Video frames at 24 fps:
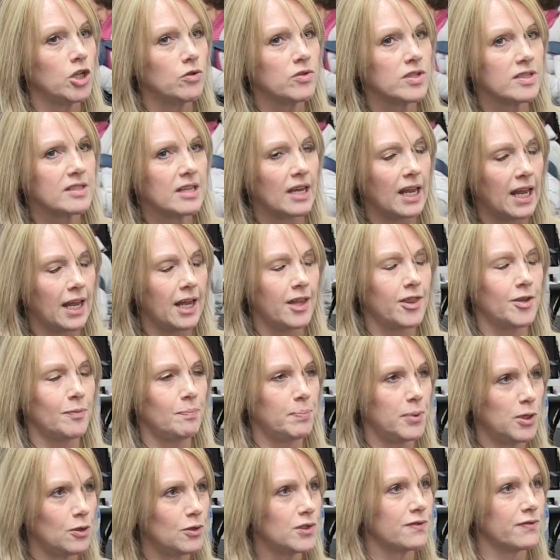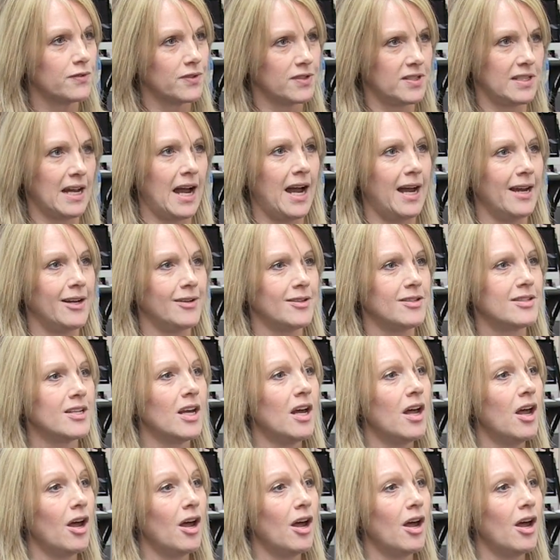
You just hear the beautiful sound